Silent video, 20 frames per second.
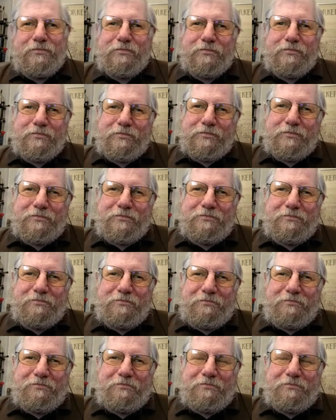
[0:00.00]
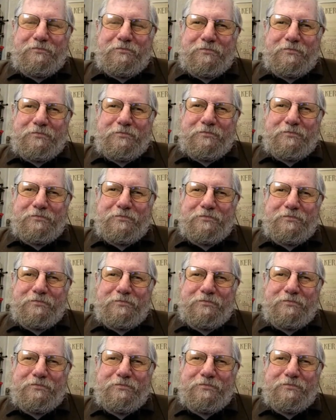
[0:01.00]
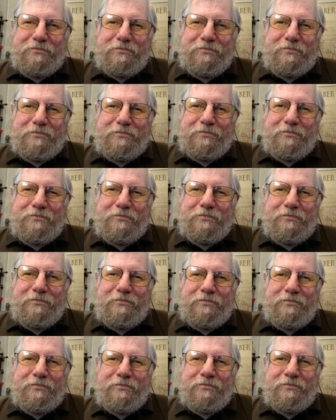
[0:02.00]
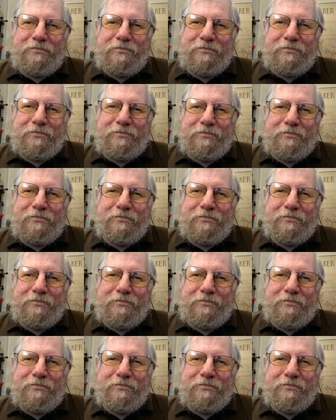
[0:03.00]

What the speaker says: (not speaking)